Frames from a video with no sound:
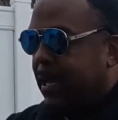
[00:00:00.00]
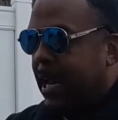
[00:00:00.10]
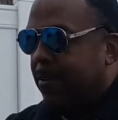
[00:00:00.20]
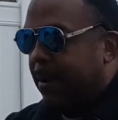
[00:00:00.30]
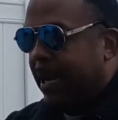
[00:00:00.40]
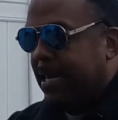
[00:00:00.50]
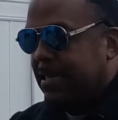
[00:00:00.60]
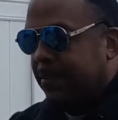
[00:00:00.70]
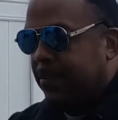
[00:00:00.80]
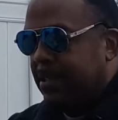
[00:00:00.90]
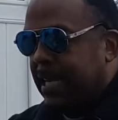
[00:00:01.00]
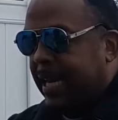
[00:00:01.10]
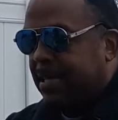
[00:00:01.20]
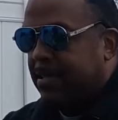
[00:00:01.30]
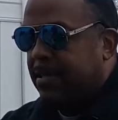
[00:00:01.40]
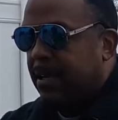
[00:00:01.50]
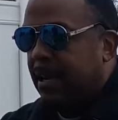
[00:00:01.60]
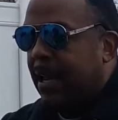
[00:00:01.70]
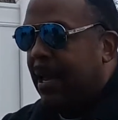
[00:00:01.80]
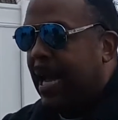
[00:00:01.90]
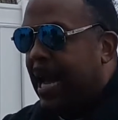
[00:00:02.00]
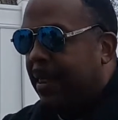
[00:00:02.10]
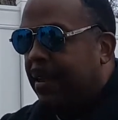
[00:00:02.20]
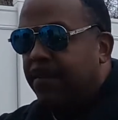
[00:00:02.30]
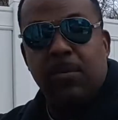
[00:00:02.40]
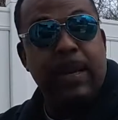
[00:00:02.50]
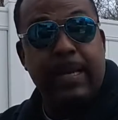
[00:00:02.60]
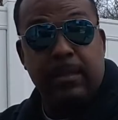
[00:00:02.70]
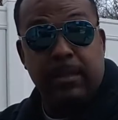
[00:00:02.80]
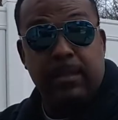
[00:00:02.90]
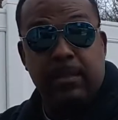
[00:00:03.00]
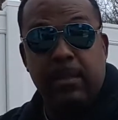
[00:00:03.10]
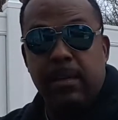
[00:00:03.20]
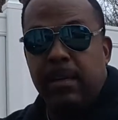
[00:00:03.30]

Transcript: everybody has different tastes. I love the way it looks.